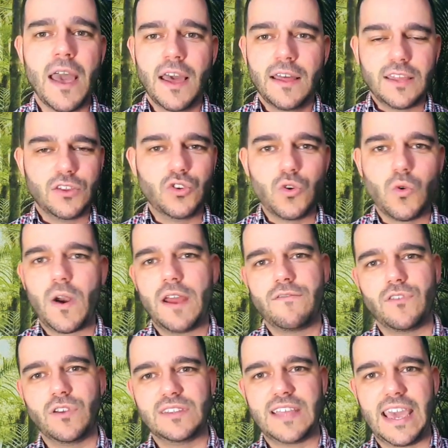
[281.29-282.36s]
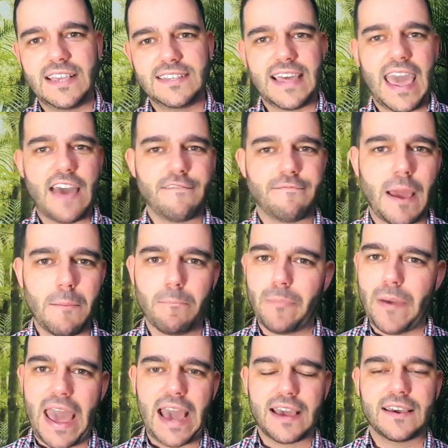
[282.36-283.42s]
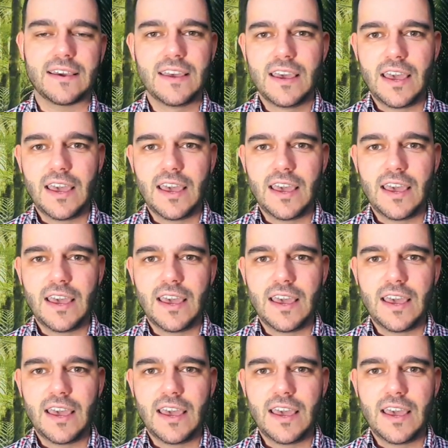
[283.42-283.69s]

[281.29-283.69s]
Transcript: they do whatever it takes, they have my back,